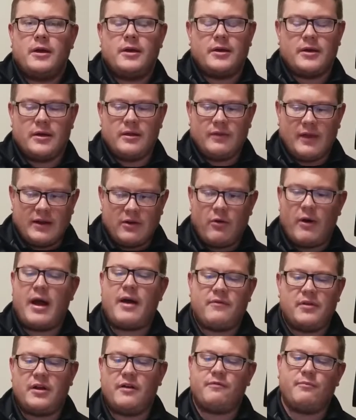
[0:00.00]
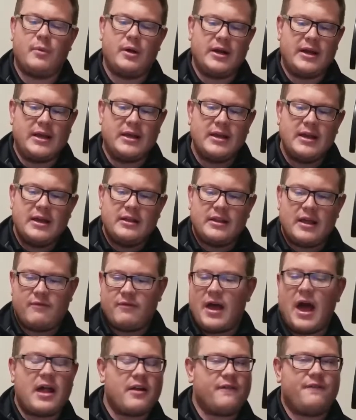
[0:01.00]
They don't have enough money. They've
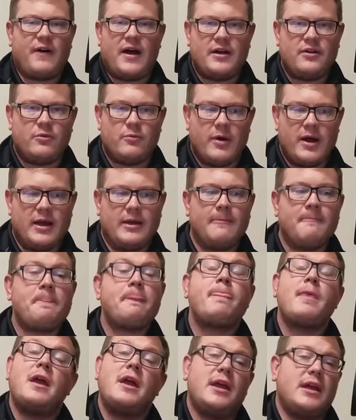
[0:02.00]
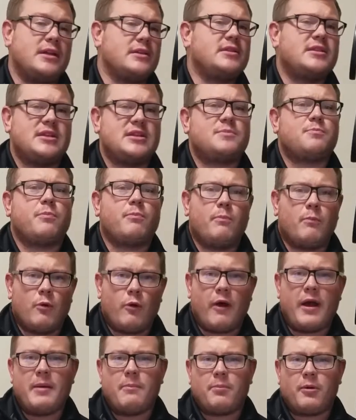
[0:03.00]
got to find a way. Hence this
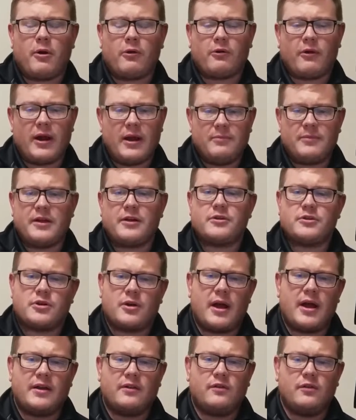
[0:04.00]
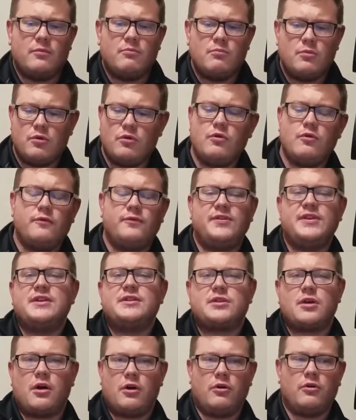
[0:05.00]
grant program. They are trying to move these
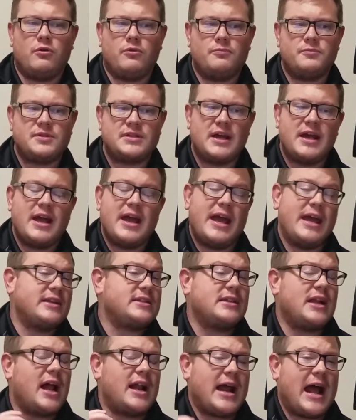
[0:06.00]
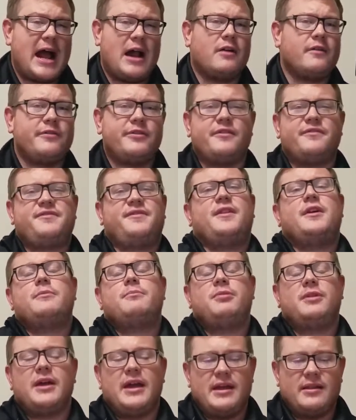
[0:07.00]
homes. It's not out of the
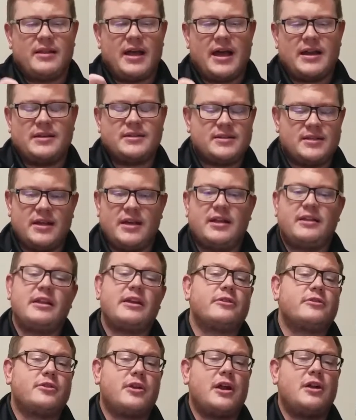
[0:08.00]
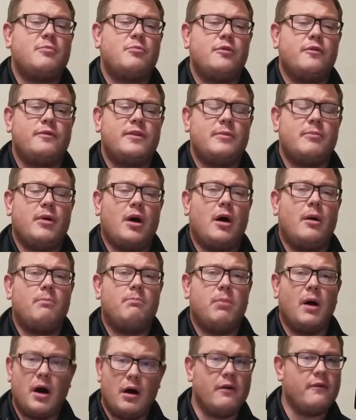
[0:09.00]
floodplain. That is that they're trying to move them
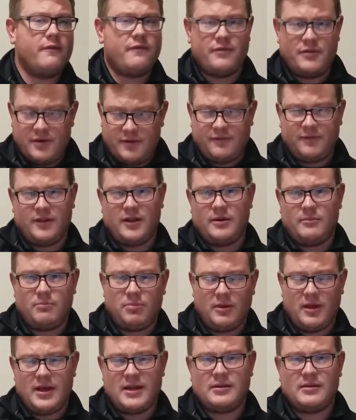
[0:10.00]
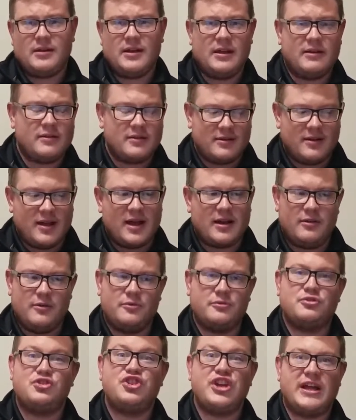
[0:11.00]
above the floodplain, getting kind of
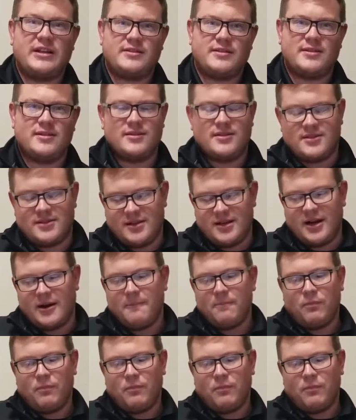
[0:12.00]
little Jetsons there.